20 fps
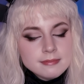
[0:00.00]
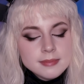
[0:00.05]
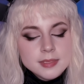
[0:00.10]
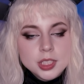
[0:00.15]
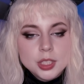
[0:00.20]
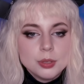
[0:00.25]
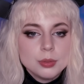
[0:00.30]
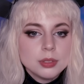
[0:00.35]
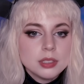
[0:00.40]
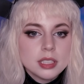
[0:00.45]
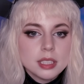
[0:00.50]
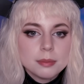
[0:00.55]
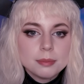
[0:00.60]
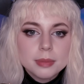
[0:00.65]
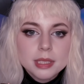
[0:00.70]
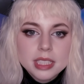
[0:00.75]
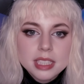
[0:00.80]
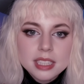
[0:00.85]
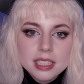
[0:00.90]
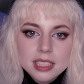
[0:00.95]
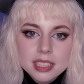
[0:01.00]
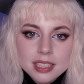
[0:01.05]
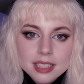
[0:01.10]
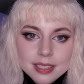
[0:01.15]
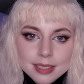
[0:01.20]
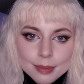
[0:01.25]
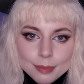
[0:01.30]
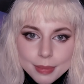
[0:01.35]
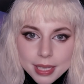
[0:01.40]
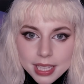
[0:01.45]
You will not be getting
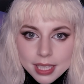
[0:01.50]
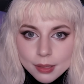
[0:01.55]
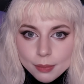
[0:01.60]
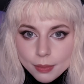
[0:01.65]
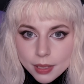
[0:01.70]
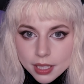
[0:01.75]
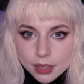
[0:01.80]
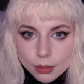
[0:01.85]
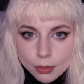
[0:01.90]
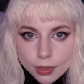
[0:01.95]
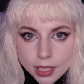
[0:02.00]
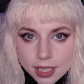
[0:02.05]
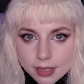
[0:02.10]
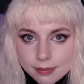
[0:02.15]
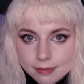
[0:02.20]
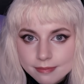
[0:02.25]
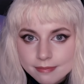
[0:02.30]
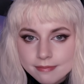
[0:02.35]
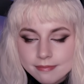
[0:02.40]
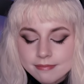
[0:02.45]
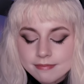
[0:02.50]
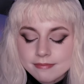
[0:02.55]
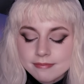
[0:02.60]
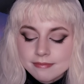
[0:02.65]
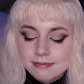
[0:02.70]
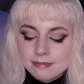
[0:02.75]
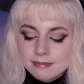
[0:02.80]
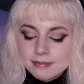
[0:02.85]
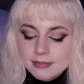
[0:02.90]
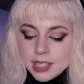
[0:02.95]
this back, by the way.
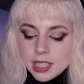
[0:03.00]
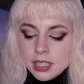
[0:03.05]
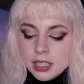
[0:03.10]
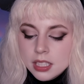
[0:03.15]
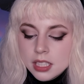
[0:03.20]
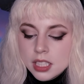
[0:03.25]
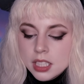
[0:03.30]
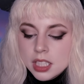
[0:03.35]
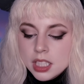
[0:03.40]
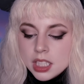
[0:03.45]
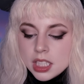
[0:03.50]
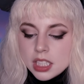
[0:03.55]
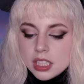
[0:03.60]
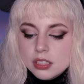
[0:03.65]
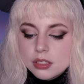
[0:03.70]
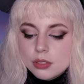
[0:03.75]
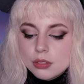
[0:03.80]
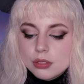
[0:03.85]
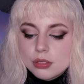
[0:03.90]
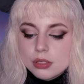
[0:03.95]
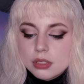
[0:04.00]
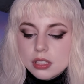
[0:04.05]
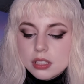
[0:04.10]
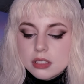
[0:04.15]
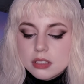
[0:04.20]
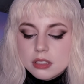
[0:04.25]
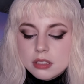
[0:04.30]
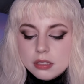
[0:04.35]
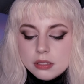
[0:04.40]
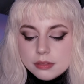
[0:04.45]
I don't
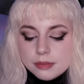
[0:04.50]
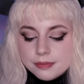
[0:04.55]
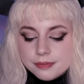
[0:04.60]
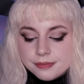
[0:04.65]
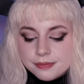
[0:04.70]
trust you.